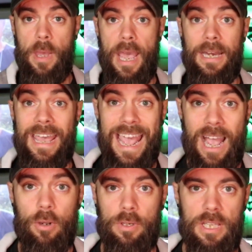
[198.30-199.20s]
pad
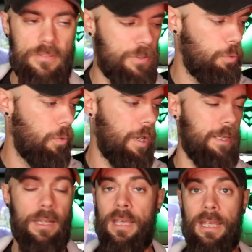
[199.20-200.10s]
out if you
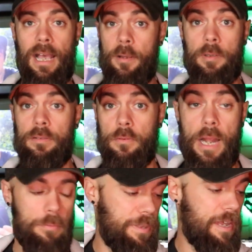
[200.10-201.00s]
want. I'm gonna
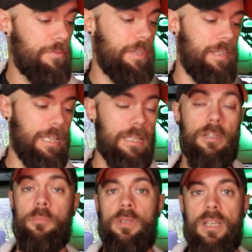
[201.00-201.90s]
ride with everything in
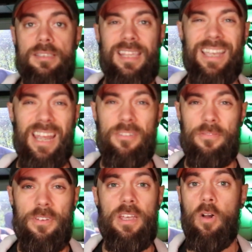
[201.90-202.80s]
them because they kind of
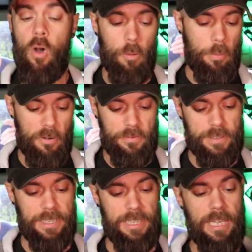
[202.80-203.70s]
fit all
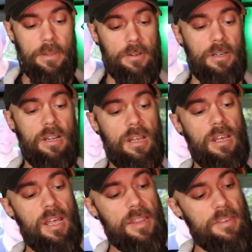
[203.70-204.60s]
perfectly together.
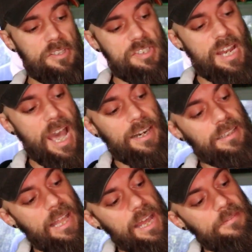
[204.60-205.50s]
There's not a
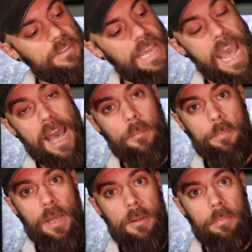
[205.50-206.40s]
lot of
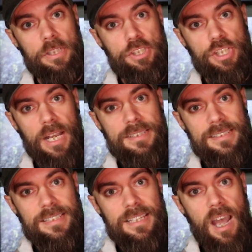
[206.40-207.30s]
gap, but
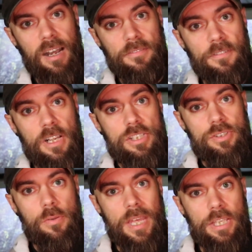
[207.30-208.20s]
just enough
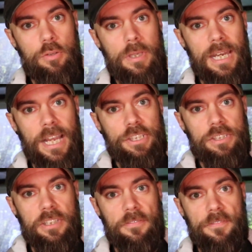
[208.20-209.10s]
so that you can
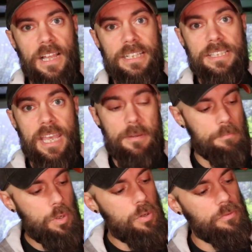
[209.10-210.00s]
actually flex and
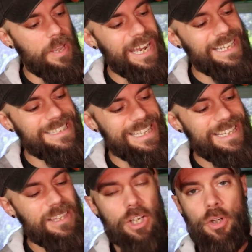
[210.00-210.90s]
move, and it's
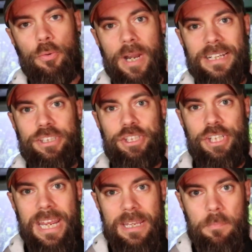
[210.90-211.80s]
in the correct
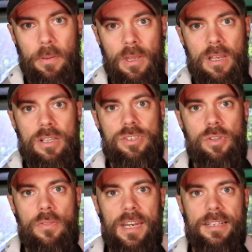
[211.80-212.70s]
shape
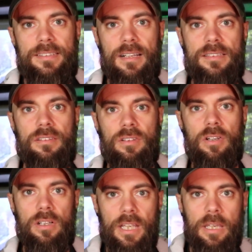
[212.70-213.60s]
so that it doesn't
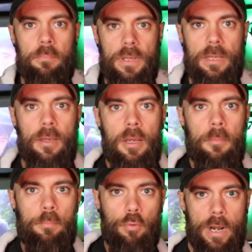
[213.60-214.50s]
look like a big
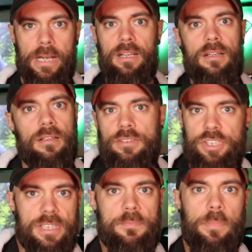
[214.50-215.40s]
brick
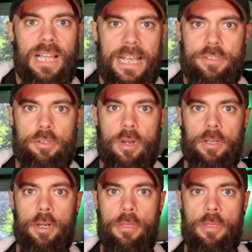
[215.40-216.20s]
just plastered on your